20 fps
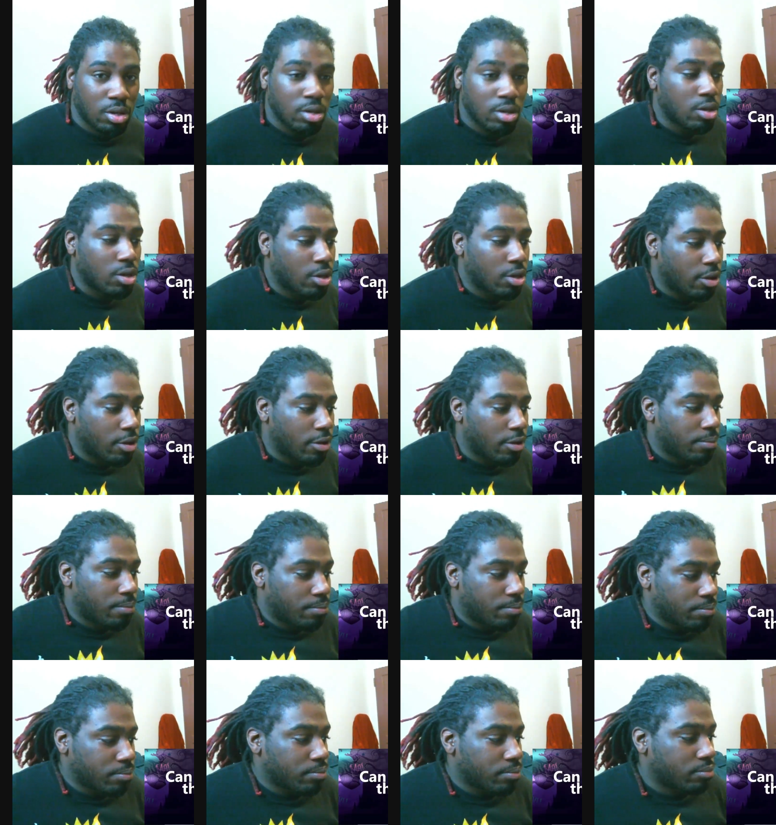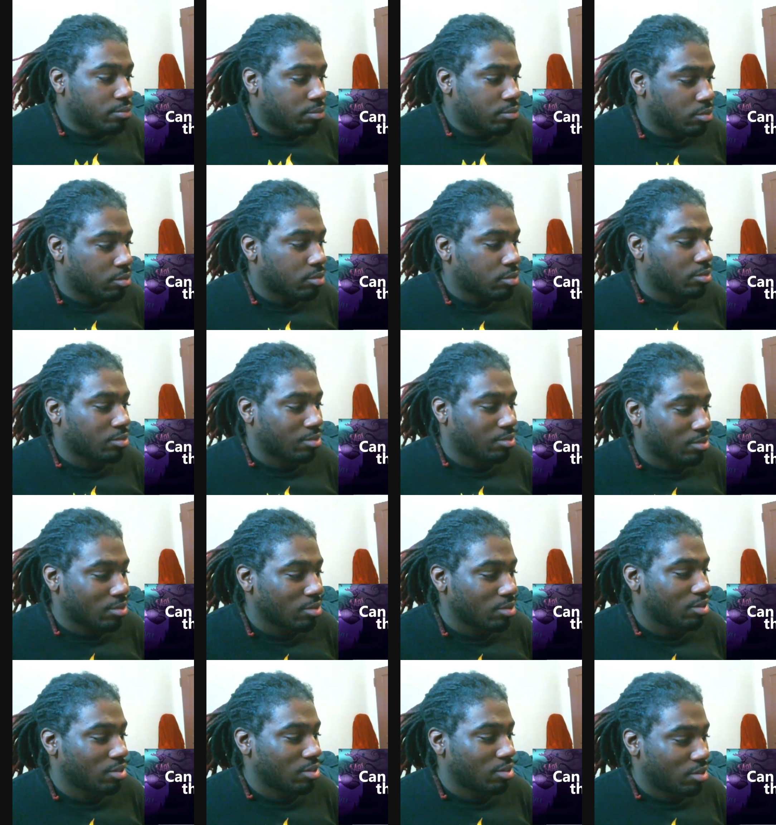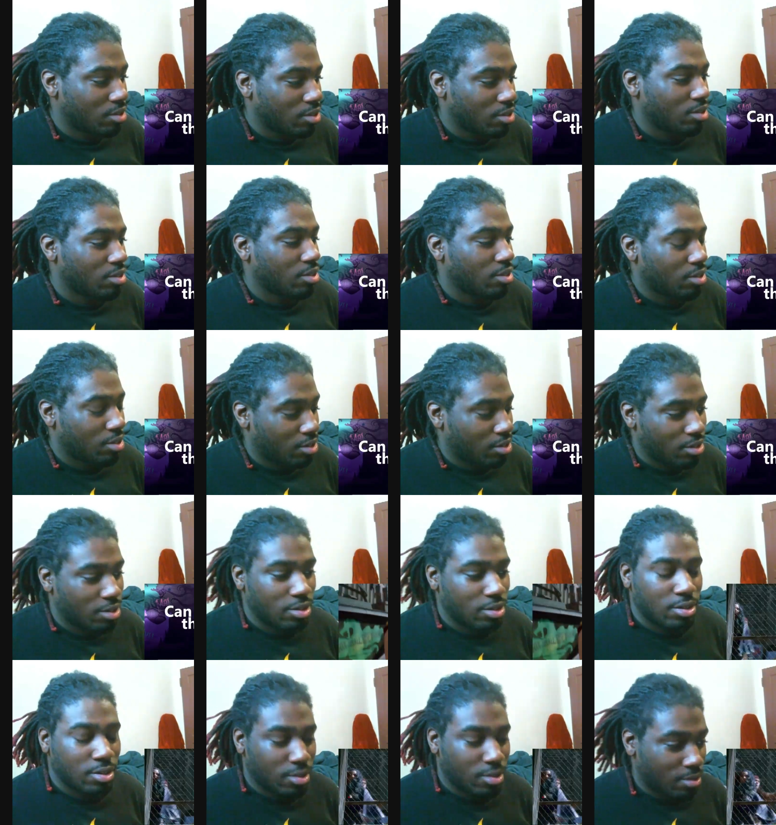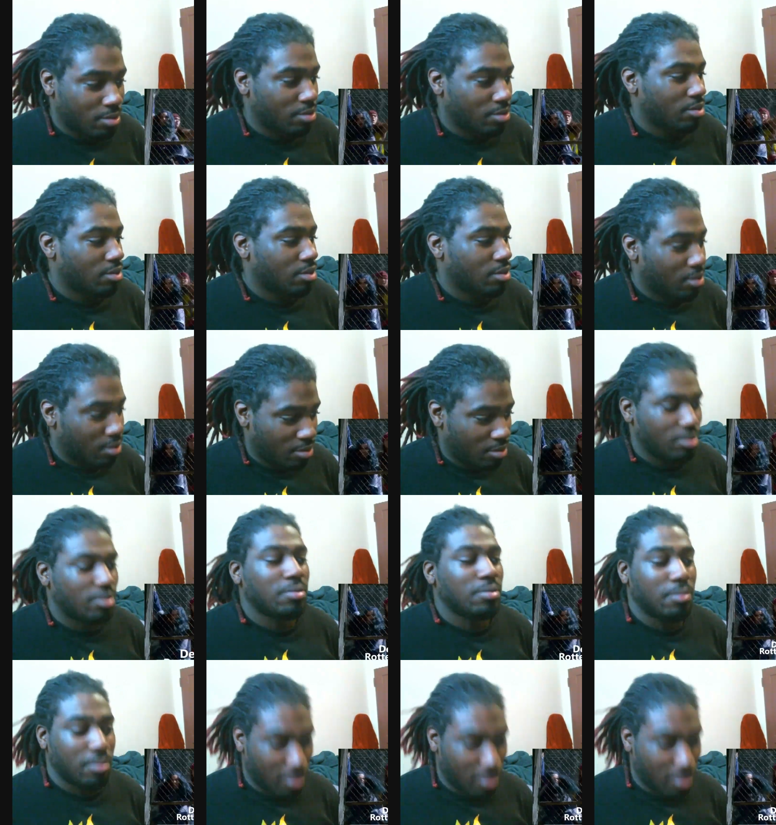Nothing is said.